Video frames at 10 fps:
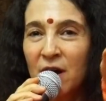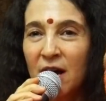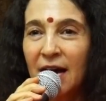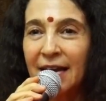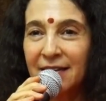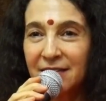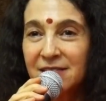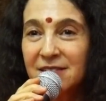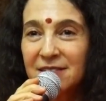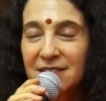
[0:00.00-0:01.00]

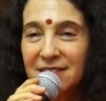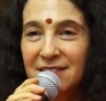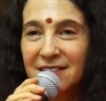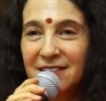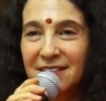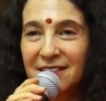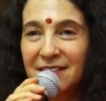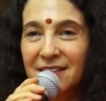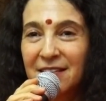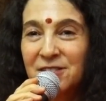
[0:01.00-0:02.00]
highest
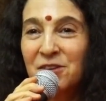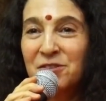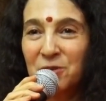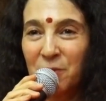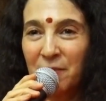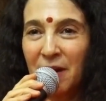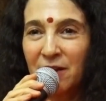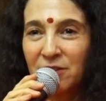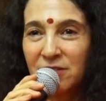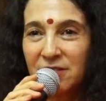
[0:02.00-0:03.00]
is also what
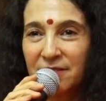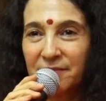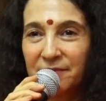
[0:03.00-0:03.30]
matters.